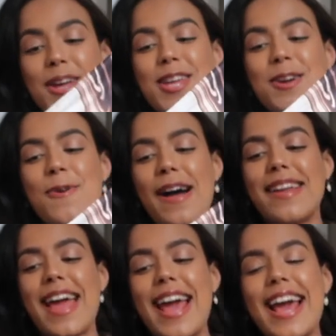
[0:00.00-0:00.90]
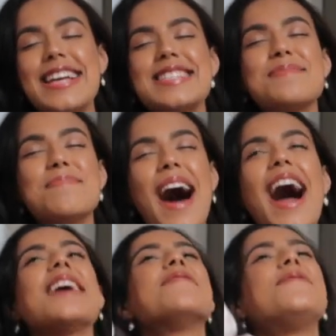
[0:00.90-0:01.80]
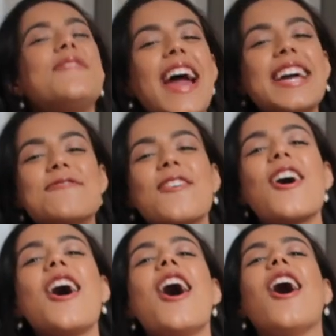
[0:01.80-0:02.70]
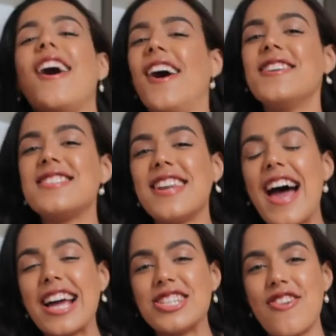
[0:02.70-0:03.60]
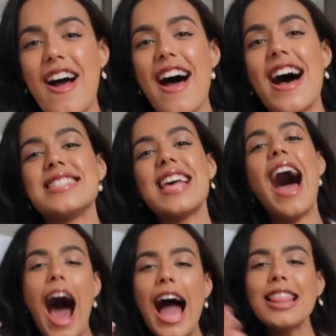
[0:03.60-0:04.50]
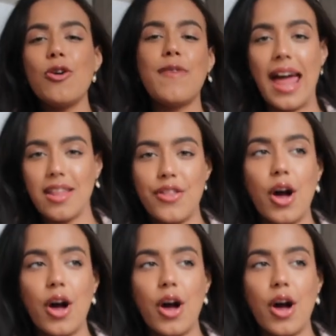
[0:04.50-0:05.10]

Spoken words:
cute and it is my favorite halter neck dress. I love anything